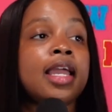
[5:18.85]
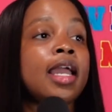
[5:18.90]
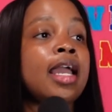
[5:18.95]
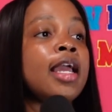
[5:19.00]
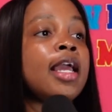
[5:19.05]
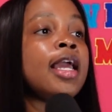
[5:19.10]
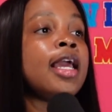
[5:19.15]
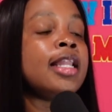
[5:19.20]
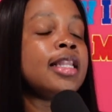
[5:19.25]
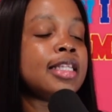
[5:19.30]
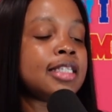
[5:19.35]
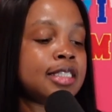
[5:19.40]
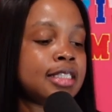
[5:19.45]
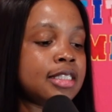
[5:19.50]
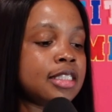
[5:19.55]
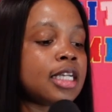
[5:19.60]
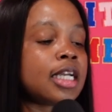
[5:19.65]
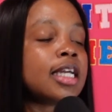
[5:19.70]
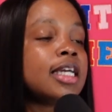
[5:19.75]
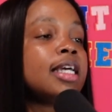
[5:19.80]
And this is
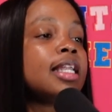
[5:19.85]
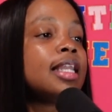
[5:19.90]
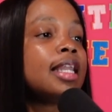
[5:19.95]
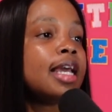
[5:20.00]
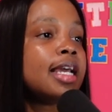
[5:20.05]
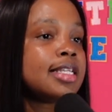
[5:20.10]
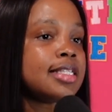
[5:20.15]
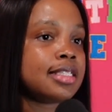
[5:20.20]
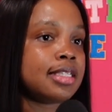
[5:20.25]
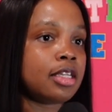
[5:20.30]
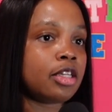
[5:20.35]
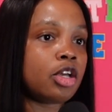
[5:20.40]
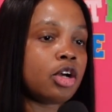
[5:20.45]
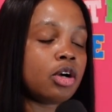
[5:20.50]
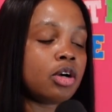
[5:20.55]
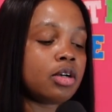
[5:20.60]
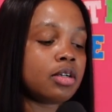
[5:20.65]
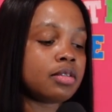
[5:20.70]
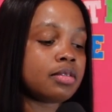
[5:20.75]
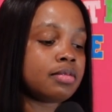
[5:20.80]
a good lesson,
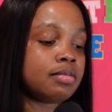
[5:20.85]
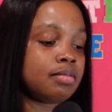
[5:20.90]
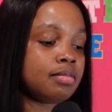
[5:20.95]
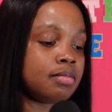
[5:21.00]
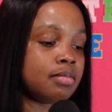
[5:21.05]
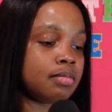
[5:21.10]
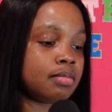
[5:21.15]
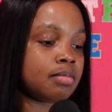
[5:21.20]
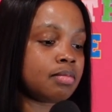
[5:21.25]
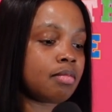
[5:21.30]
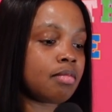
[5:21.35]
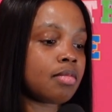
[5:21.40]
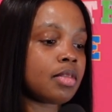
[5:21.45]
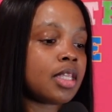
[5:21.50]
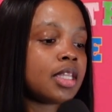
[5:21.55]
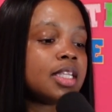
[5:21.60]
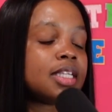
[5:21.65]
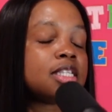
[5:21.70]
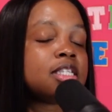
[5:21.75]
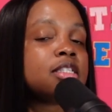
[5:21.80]
y'all.
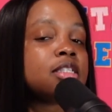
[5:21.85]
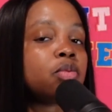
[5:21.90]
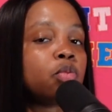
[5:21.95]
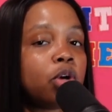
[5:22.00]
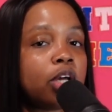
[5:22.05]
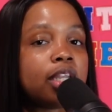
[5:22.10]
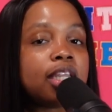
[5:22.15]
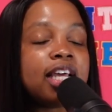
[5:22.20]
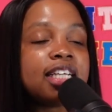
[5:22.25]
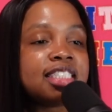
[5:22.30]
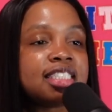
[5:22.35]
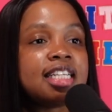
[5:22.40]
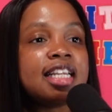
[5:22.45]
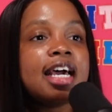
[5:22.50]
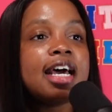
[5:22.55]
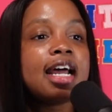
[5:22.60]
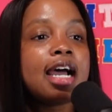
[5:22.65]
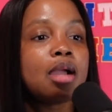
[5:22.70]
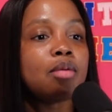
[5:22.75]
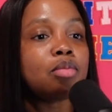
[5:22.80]
This is one lesson that
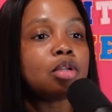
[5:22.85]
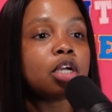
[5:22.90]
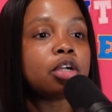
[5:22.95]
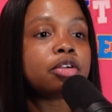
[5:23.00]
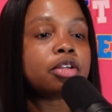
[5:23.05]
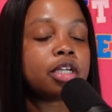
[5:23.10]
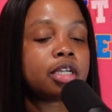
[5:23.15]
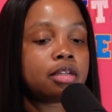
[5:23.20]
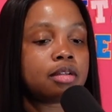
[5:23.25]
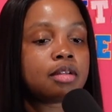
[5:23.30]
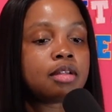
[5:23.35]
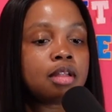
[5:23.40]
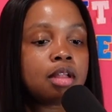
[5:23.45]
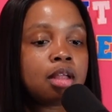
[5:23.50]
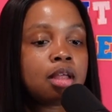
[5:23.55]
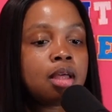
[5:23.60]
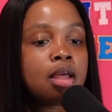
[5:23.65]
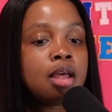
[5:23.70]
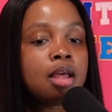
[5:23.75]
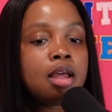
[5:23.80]
I'm learning.
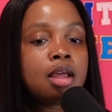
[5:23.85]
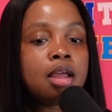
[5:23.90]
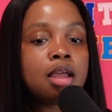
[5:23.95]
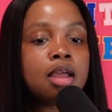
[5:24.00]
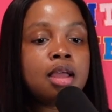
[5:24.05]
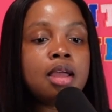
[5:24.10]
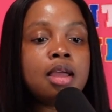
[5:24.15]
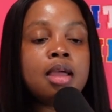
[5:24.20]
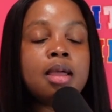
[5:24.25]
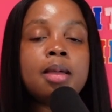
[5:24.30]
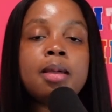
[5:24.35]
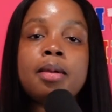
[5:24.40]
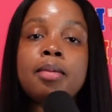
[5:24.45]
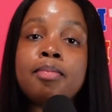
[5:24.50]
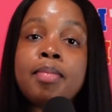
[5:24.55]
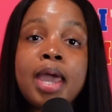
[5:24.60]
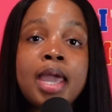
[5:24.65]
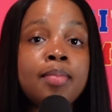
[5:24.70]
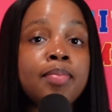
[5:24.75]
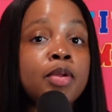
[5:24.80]

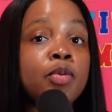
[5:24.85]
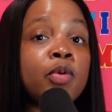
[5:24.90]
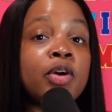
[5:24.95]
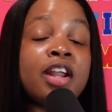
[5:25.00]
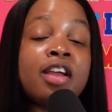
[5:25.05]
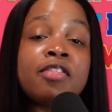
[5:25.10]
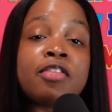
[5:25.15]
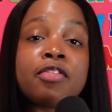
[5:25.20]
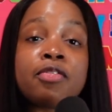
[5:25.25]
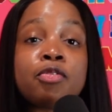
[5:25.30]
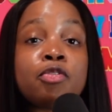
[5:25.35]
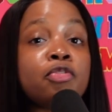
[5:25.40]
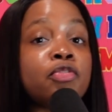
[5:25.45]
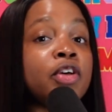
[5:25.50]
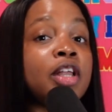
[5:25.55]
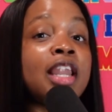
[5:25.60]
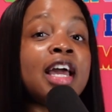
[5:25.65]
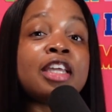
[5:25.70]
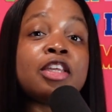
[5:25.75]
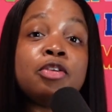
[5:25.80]
Baby, whatever you feel
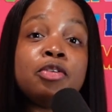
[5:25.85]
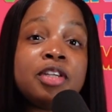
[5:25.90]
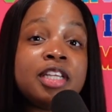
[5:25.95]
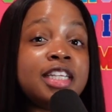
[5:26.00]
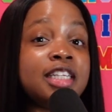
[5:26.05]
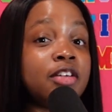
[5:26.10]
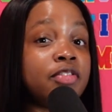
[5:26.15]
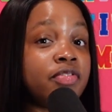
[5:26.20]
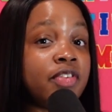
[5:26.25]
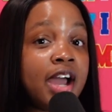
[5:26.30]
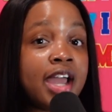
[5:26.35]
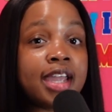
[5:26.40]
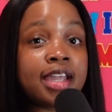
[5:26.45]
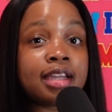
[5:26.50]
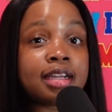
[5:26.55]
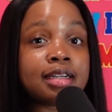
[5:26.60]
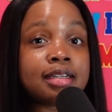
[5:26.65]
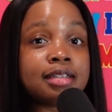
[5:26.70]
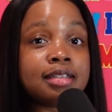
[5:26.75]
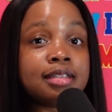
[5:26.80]
like you need to fight,
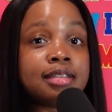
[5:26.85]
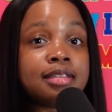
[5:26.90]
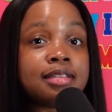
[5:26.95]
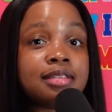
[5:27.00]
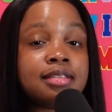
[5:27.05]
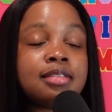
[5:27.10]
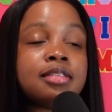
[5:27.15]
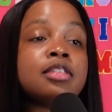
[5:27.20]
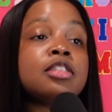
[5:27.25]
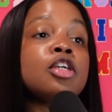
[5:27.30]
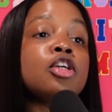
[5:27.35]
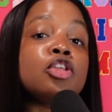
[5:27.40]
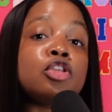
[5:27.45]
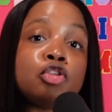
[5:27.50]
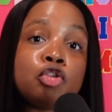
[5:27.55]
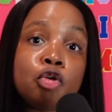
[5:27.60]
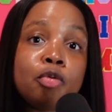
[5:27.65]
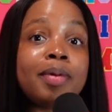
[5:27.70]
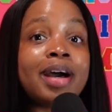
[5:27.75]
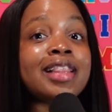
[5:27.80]

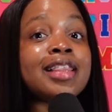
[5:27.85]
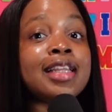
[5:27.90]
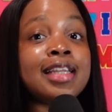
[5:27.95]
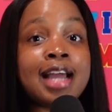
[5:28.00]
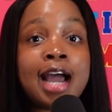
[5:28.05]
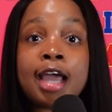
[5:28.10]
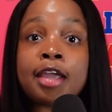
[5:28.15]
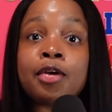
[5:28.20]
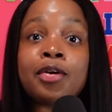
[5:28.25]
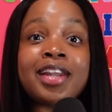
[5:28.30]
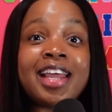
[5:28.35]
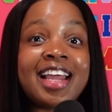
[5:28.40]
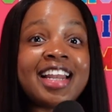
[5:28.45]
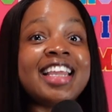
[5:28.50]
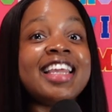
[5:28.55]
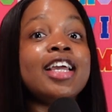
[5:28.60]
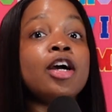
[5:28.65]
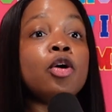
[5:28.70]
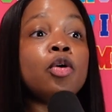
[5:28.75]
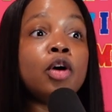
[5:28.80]
you about to die on that
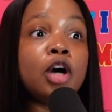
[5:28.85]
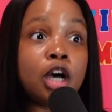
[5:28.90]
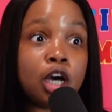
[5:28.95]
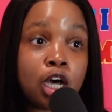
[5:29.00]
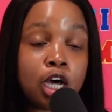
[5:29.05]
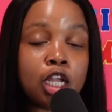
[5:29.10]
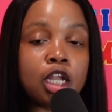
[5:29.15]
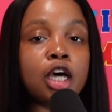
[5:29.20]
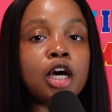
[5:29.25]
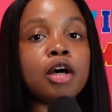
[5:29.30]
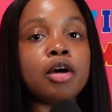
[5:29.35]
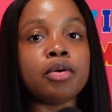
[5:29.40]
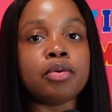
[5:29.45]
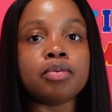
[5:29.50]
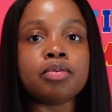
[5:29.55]
hill alone.